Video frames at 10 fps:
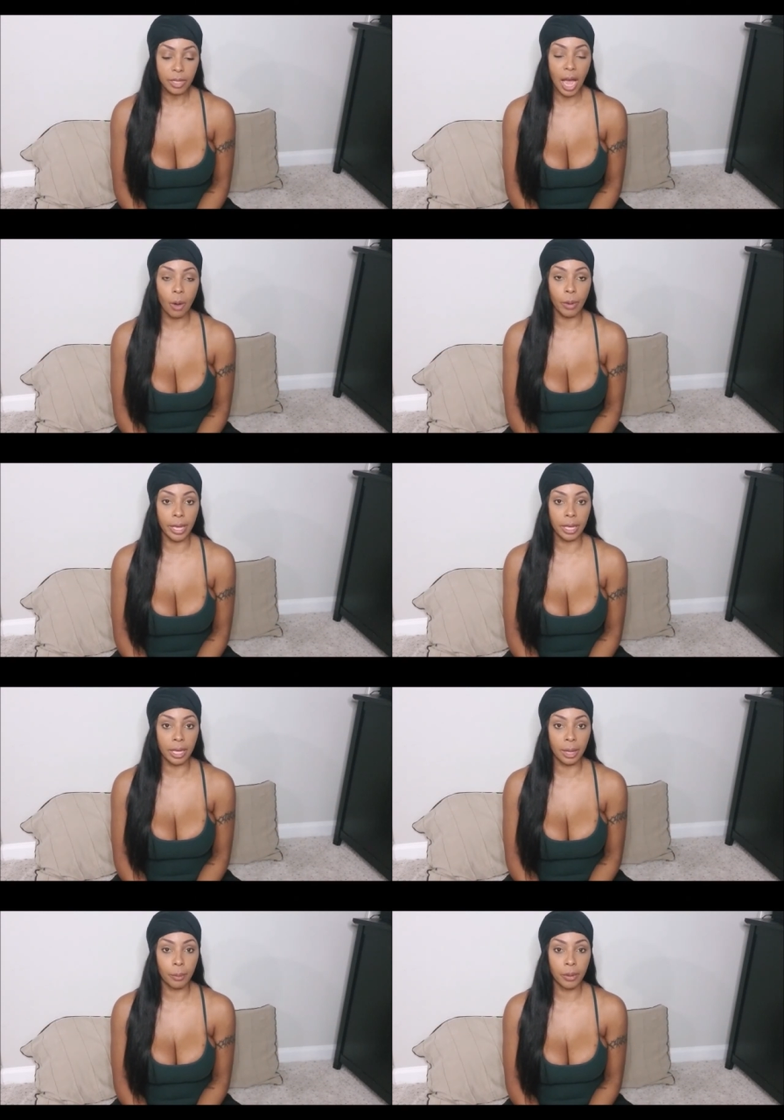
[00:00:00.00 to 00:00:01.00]
I wake
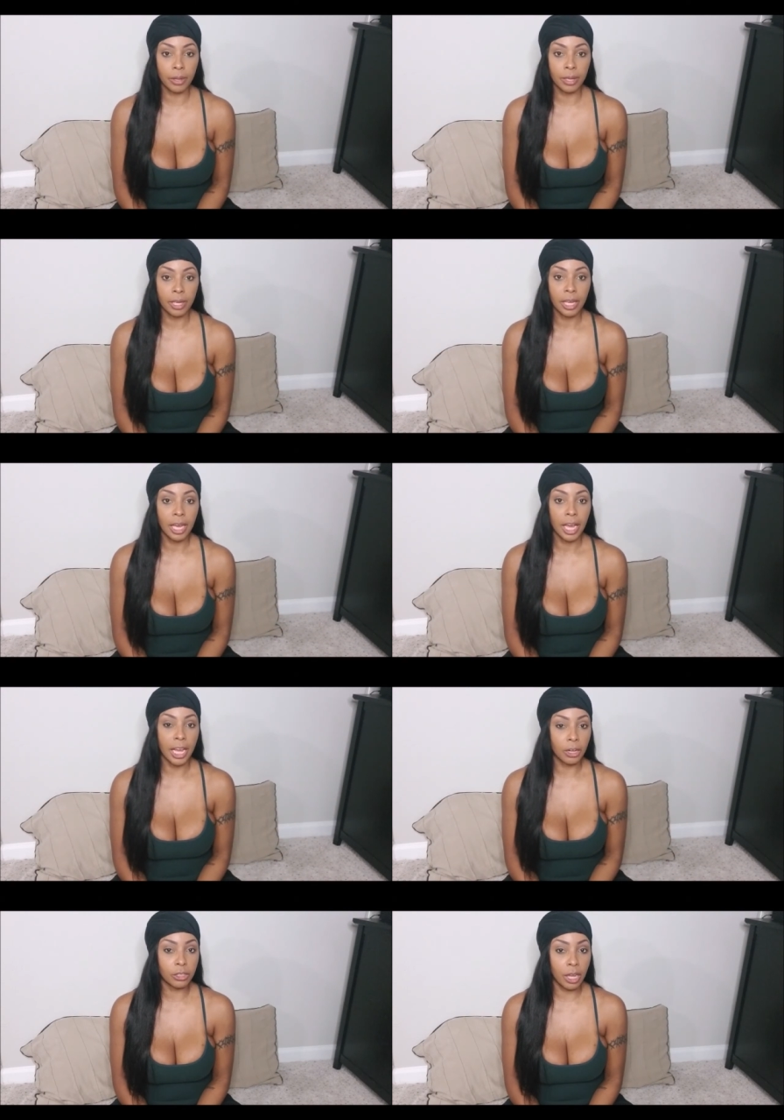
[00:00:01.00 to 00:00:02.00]
up
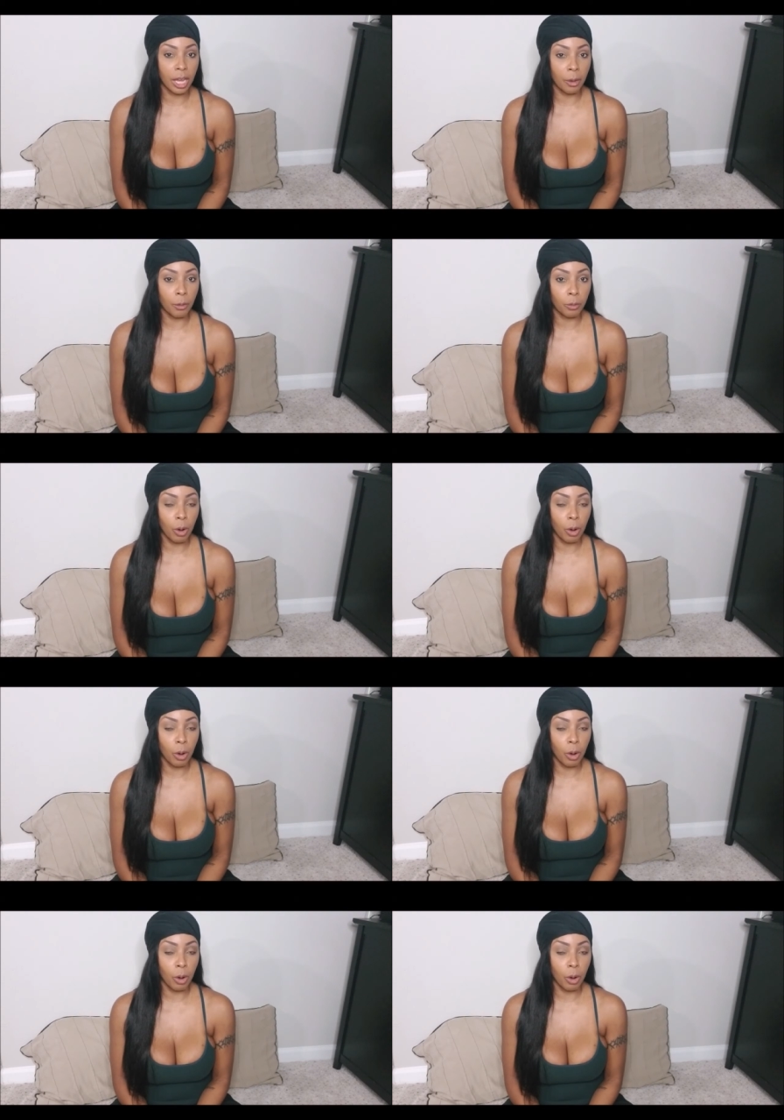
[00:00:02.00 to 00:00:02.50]
and there's like a